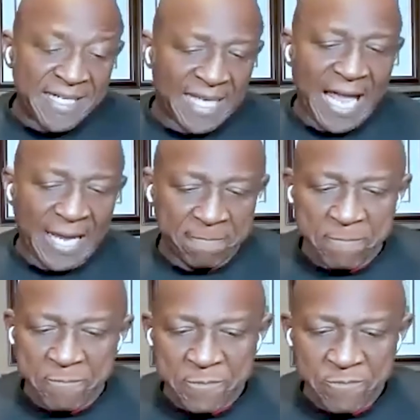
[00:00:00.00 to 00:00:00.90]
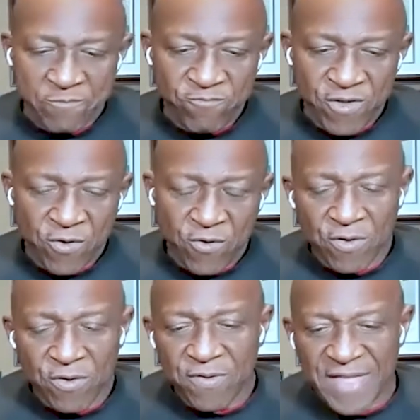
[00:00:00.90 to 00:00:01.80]
like,
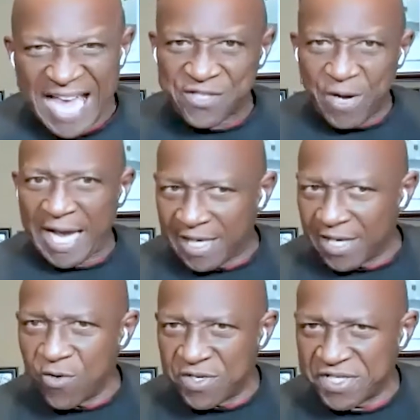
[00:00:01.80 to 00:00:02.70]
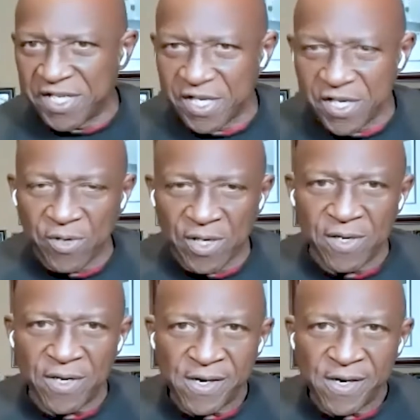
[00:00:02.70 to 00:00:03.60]
that's when I can go and see a unit,
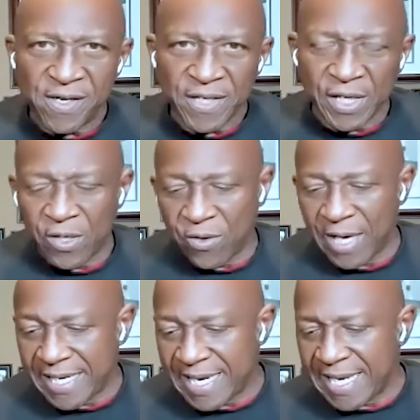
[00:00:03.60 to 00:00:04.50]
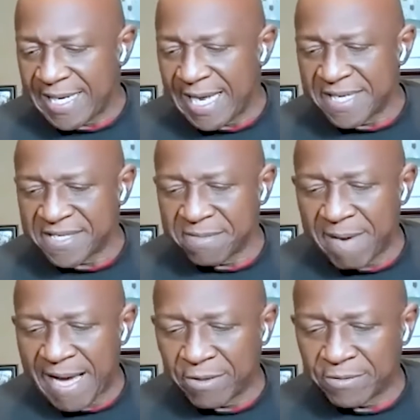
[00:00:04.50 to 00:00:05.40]
and it's
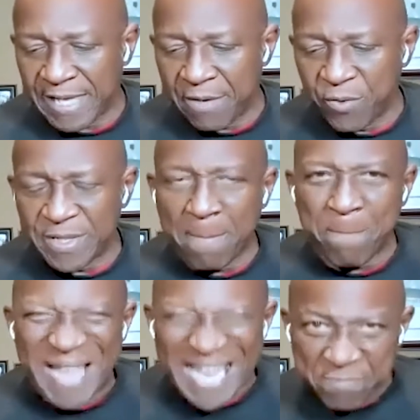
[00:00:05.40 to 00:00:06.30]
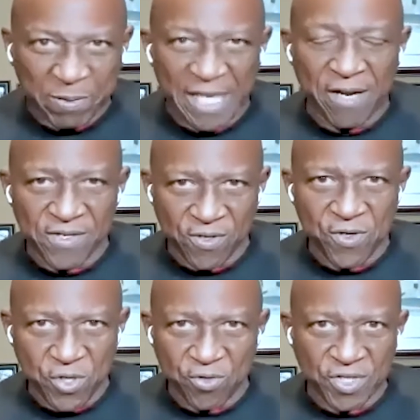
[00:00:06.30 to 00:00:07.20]
about, and when the best players
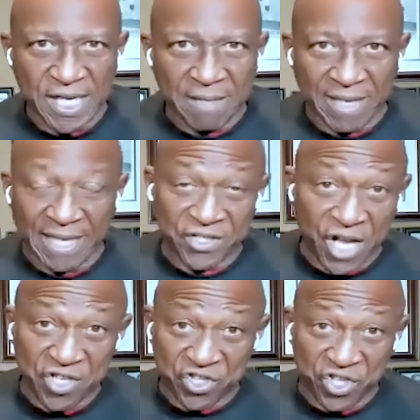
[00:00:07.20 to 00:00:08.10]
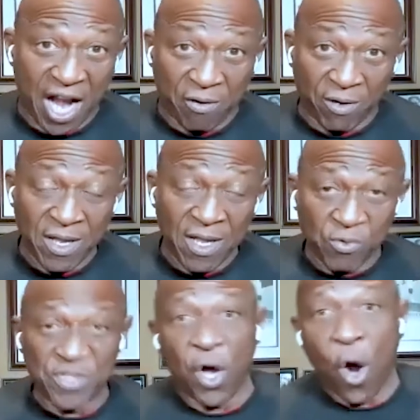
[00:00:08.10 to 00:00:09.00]
on your team, like John Shira,
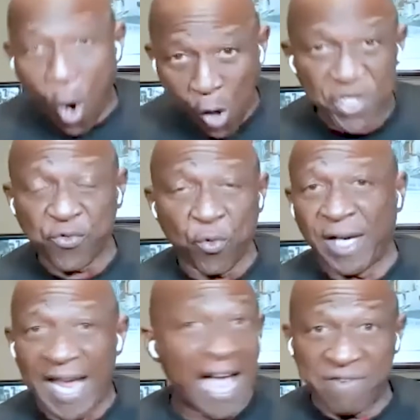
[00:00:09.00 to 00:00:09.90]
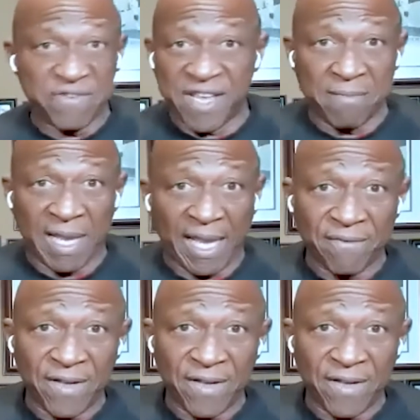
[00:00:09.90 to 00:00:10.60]
was the hardest working guy I've ever seen in my life.